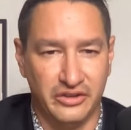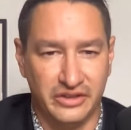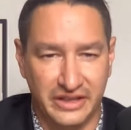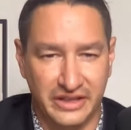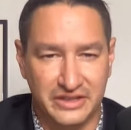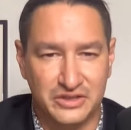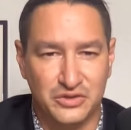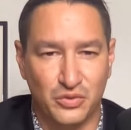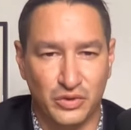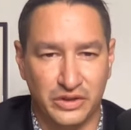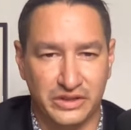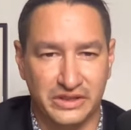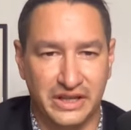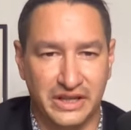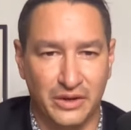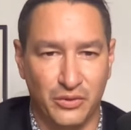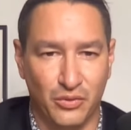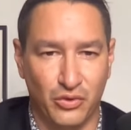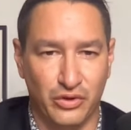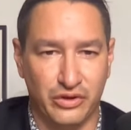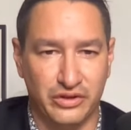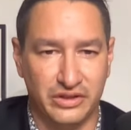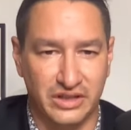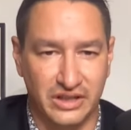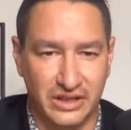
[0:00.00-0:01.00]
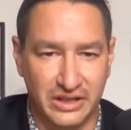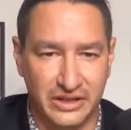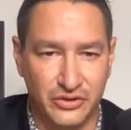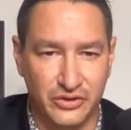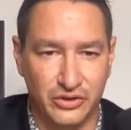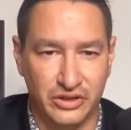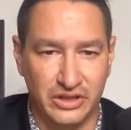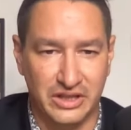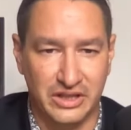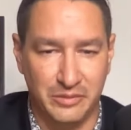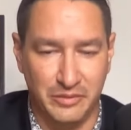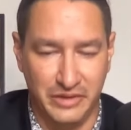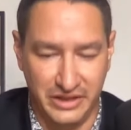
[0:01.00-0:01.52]
That's what that word
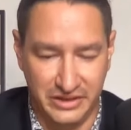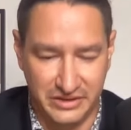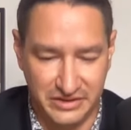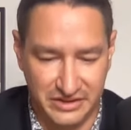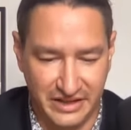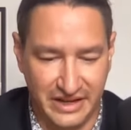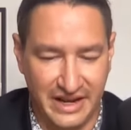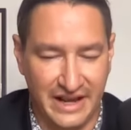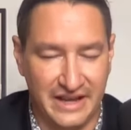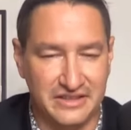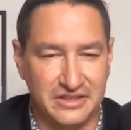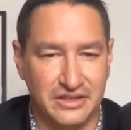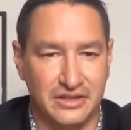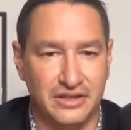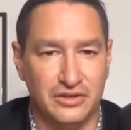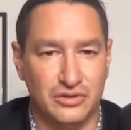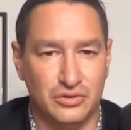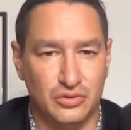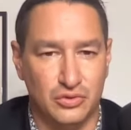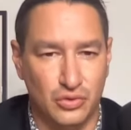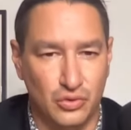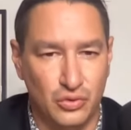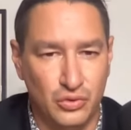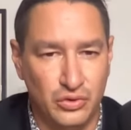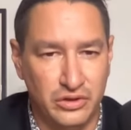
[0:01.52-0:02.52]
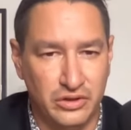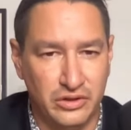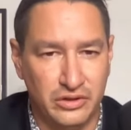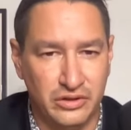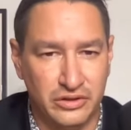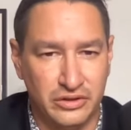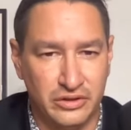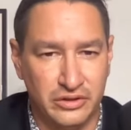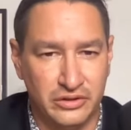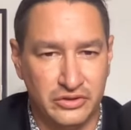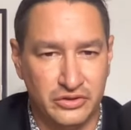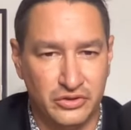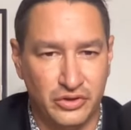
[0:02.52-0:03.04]
literally means. It has an zung,
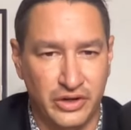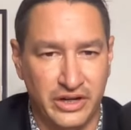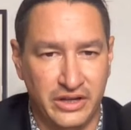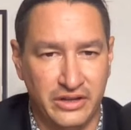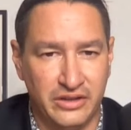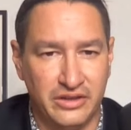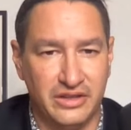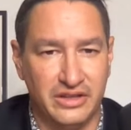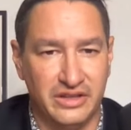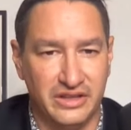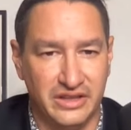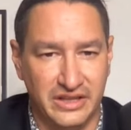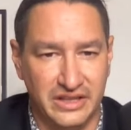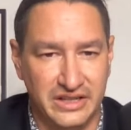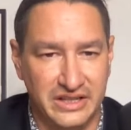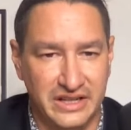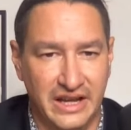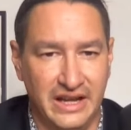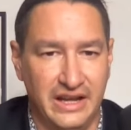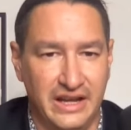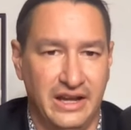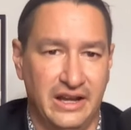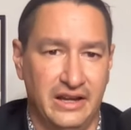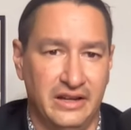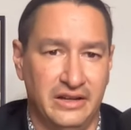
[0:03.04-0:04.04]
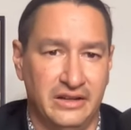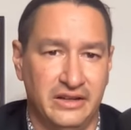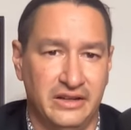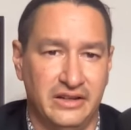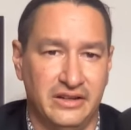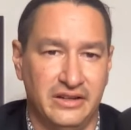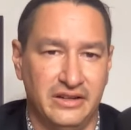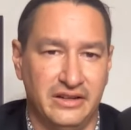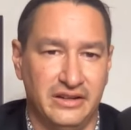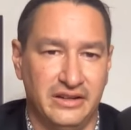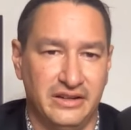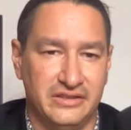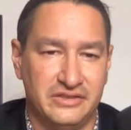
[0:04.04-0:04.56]
strength, and the de, eh,
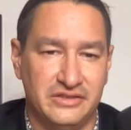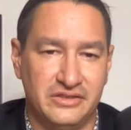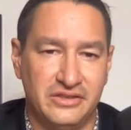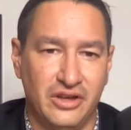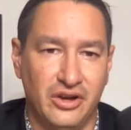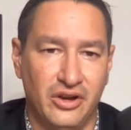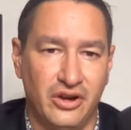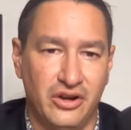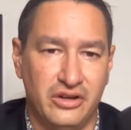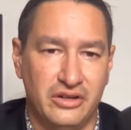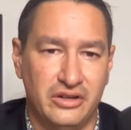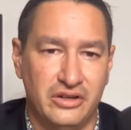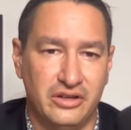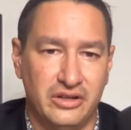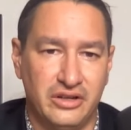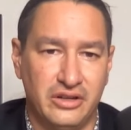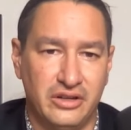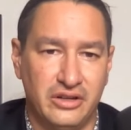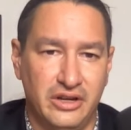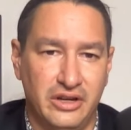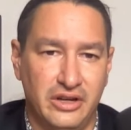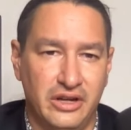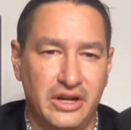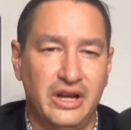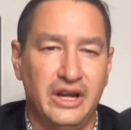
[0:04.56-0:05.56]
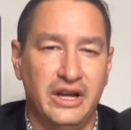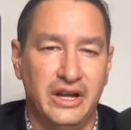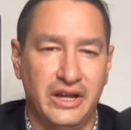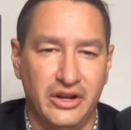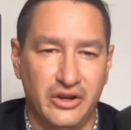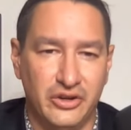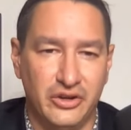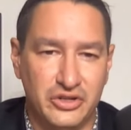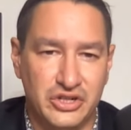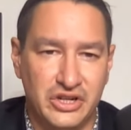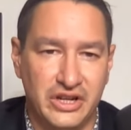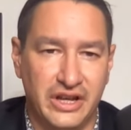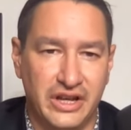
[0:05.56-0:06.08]
it's the heart. He or
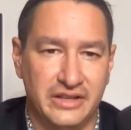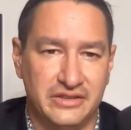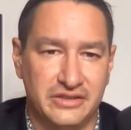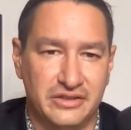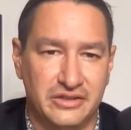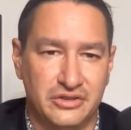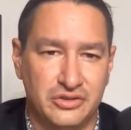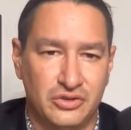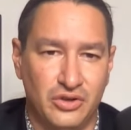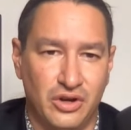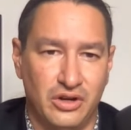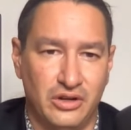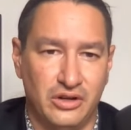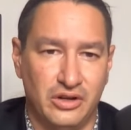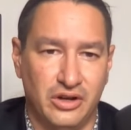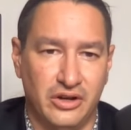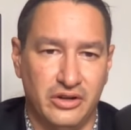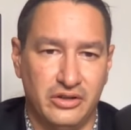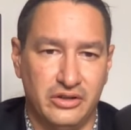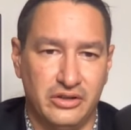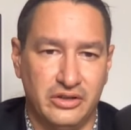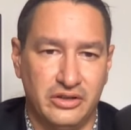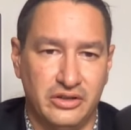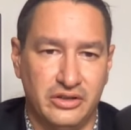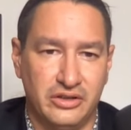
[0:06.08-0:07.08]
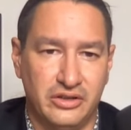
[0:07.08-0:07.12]
she has a strong heart.